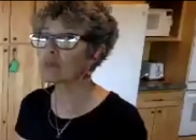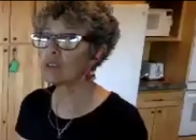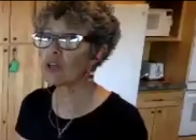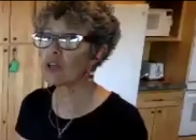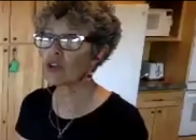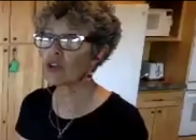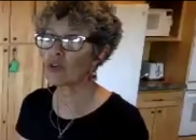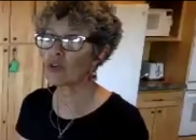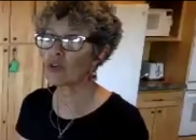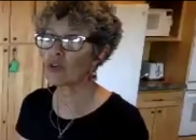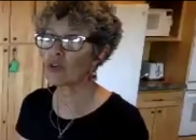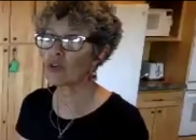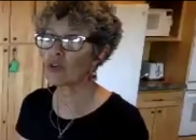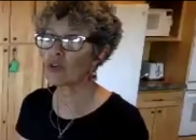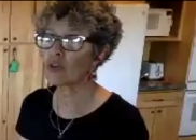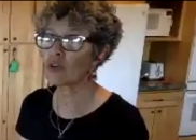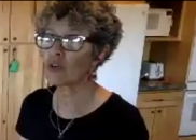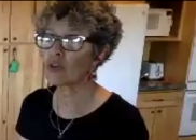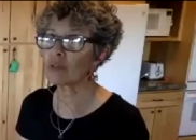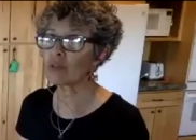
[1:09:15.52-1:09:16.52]
brine
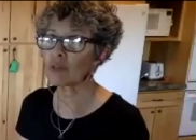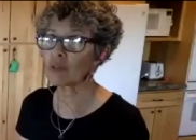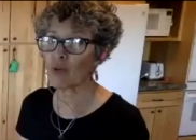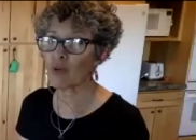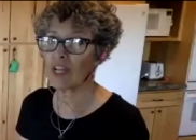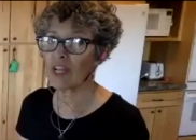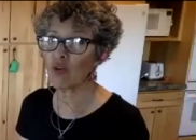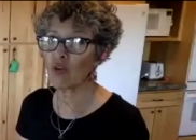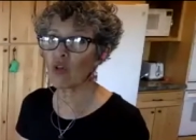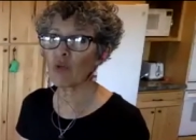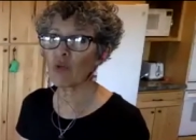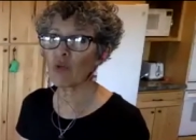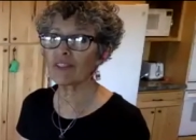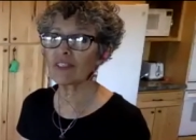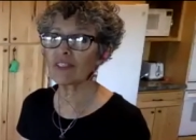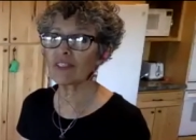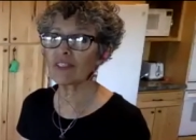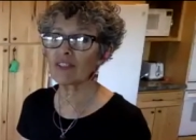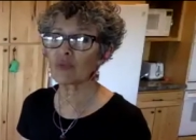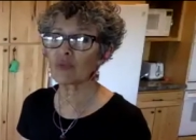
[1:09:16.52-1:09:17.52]
always stays
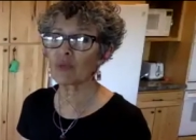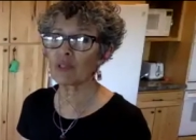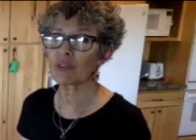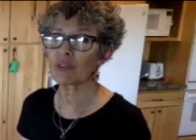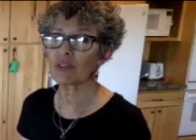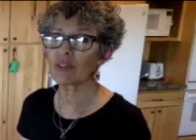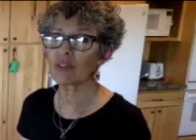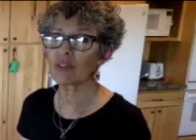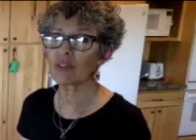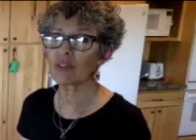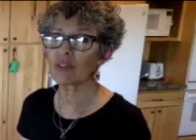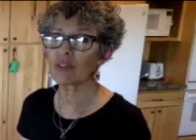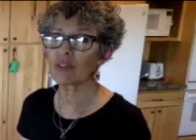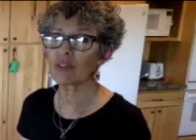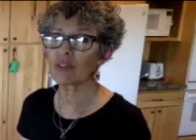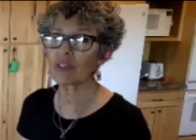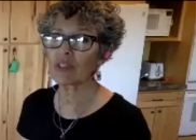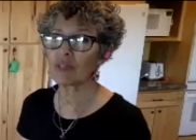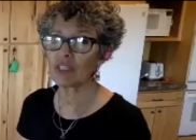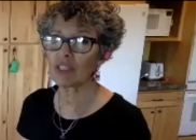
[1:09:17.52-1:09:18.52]
with the
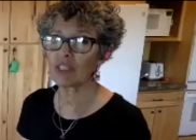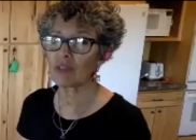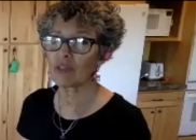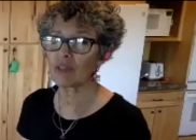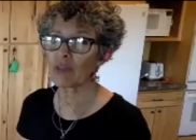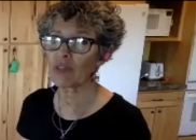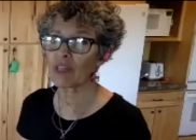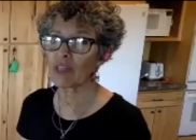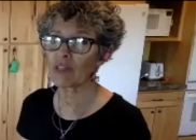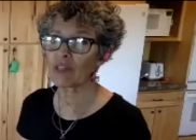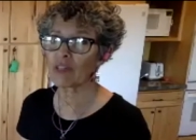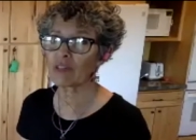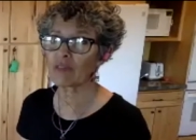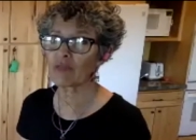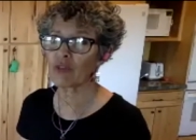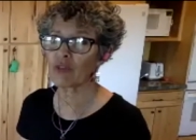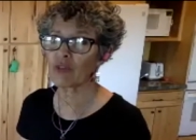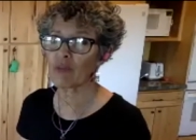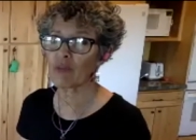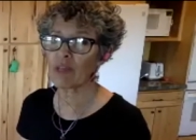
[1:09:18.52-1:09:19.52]
kimchi or with that
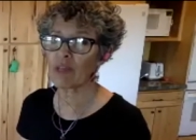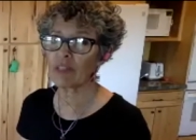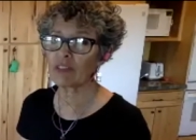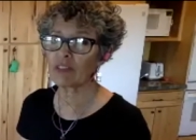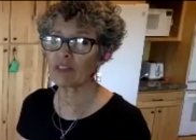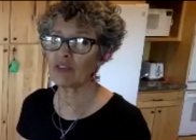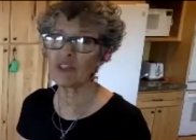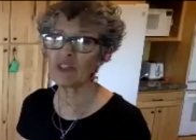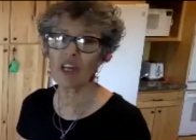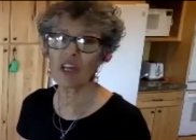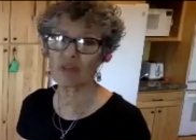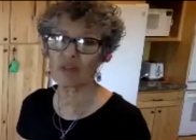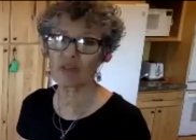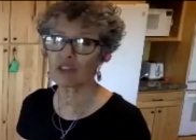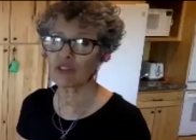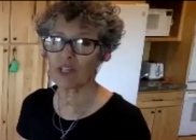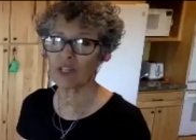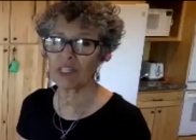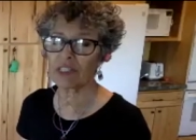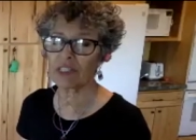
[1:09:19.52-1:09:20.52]
ferment. You never
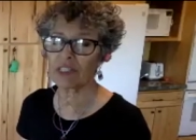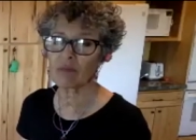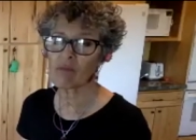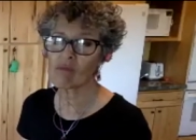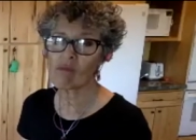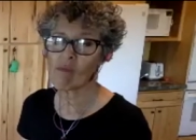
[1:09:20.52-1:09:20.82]
drain it.